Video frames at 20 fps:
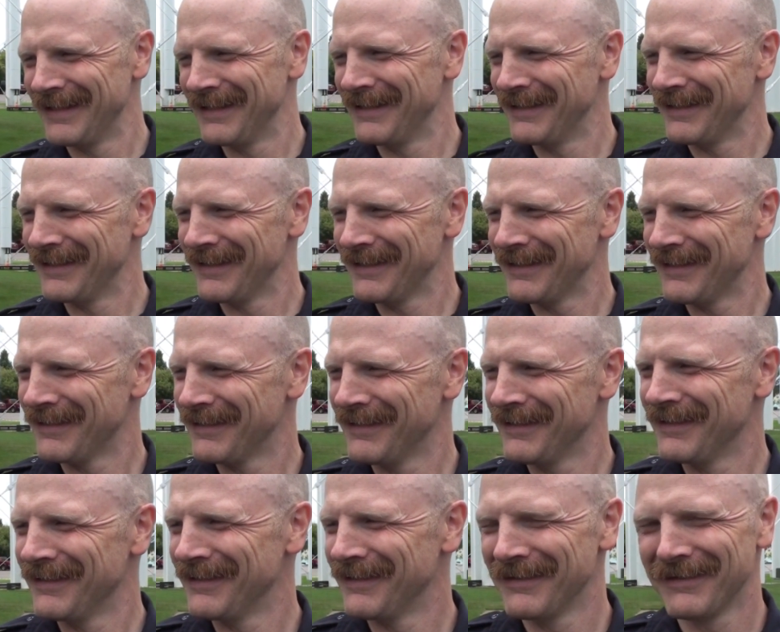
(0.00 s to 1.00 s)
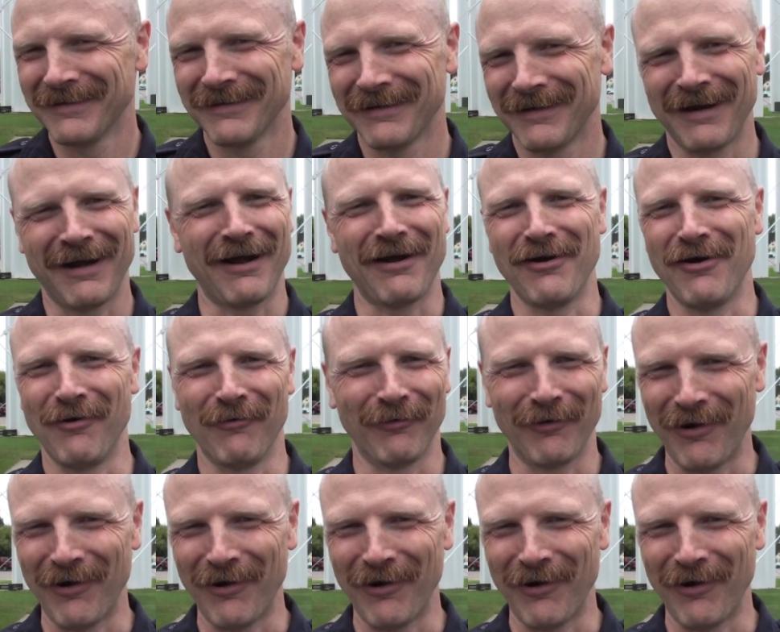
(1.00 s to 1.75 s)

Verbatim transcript: Chief, you're in the middle. I don't know.